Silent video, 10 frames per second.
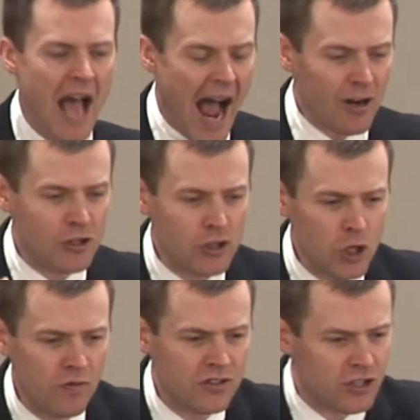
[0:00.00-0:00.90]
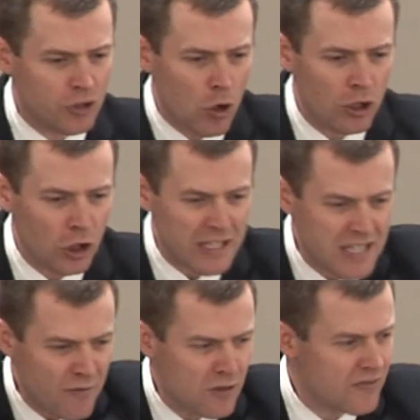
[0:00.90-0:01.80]
Our service is going to look
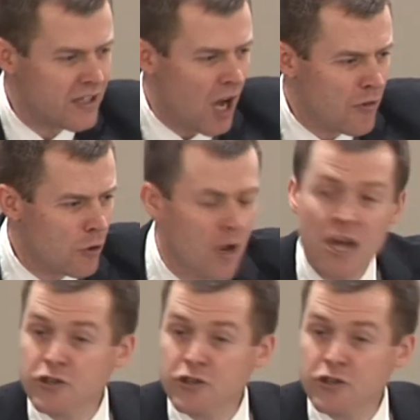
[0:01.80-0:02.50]
different than other,